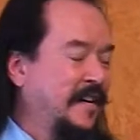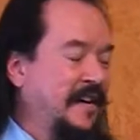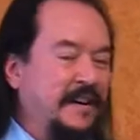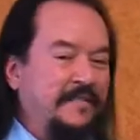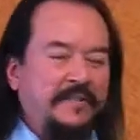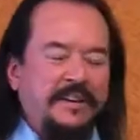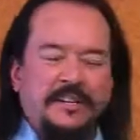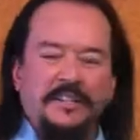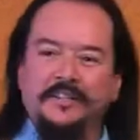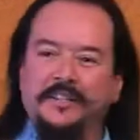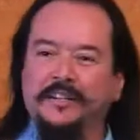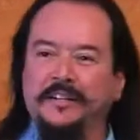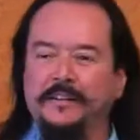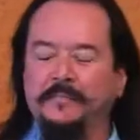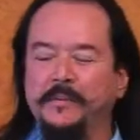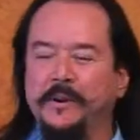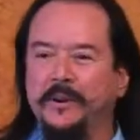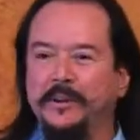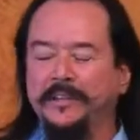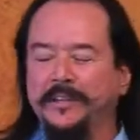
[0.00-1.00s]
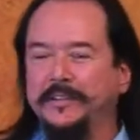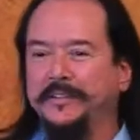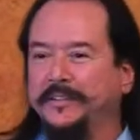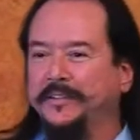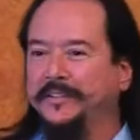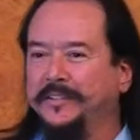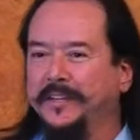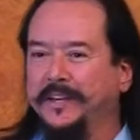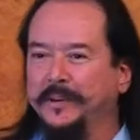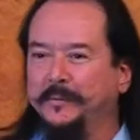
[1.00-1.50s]
I've asked Mary Lynn to
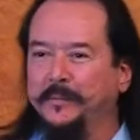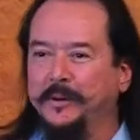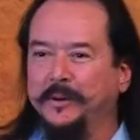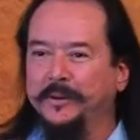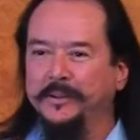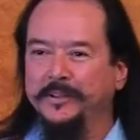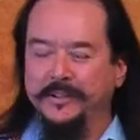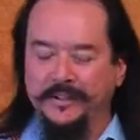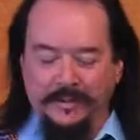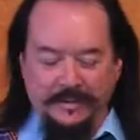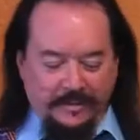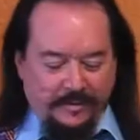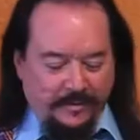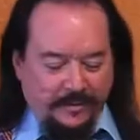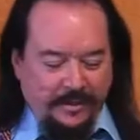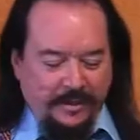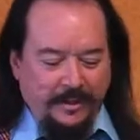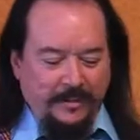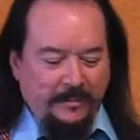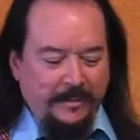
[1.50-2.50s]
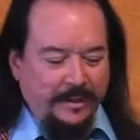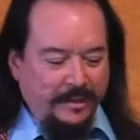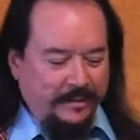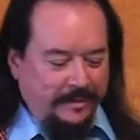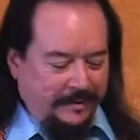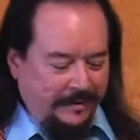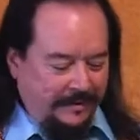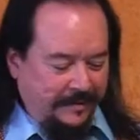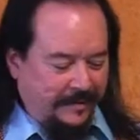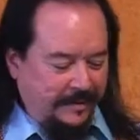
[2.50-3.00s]
stay up here just for a little
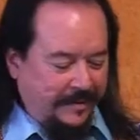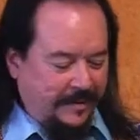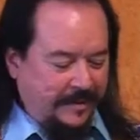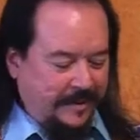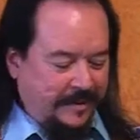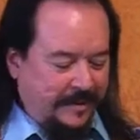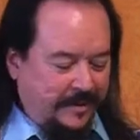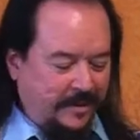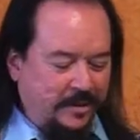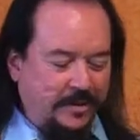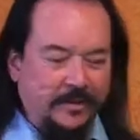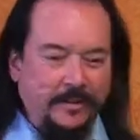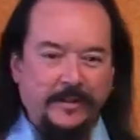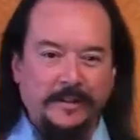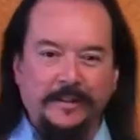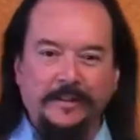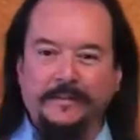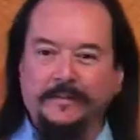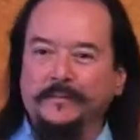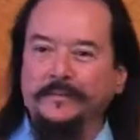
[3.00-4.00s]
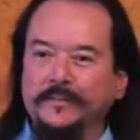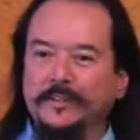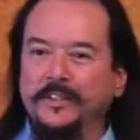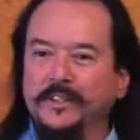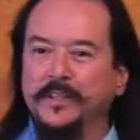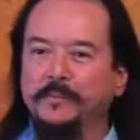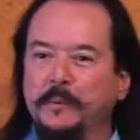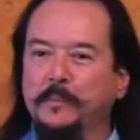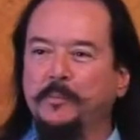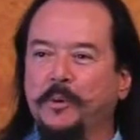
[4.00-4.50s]
bit. She's
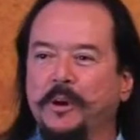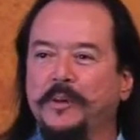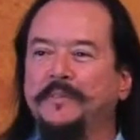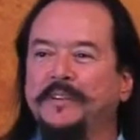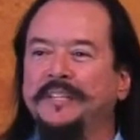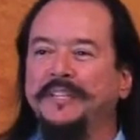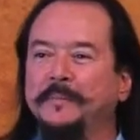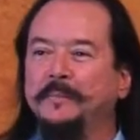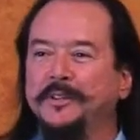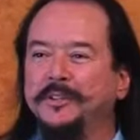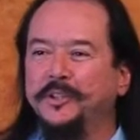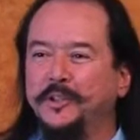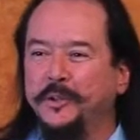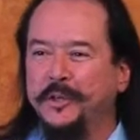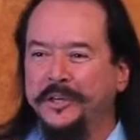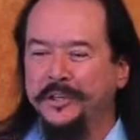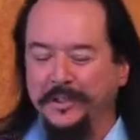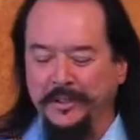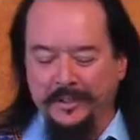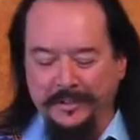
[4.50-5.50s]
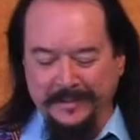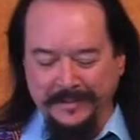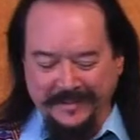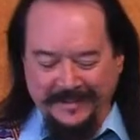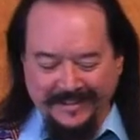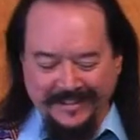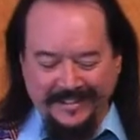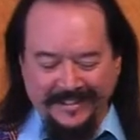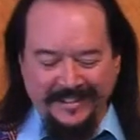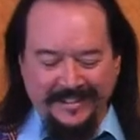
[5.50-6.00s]
going to be part of a demonstration
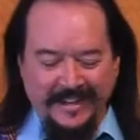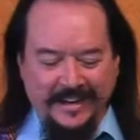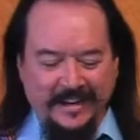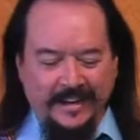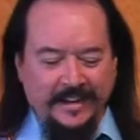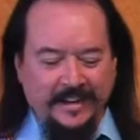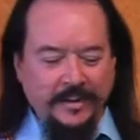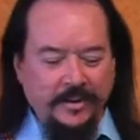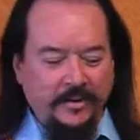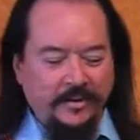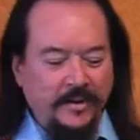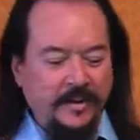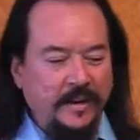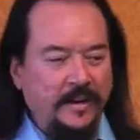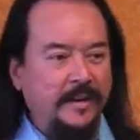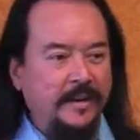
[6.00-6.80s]
in a second here.